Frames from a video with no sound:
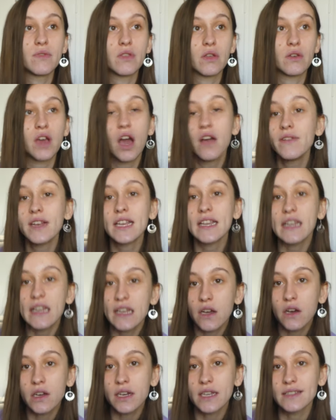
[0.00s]
So currently
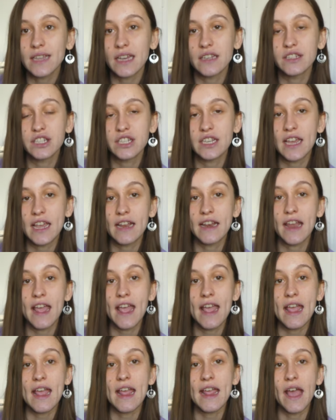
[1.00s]
Lyon is actually in
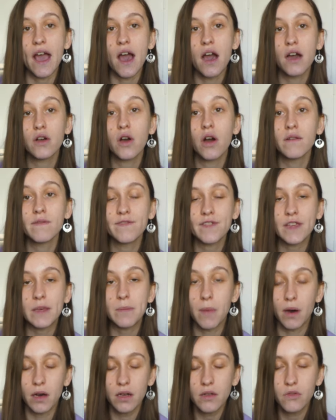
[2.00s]
a
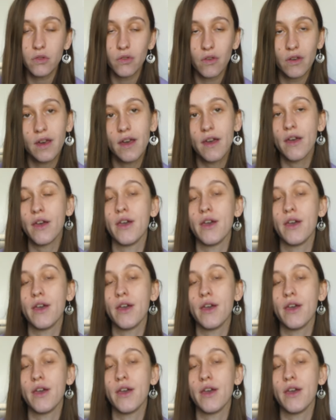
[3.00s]
confinement,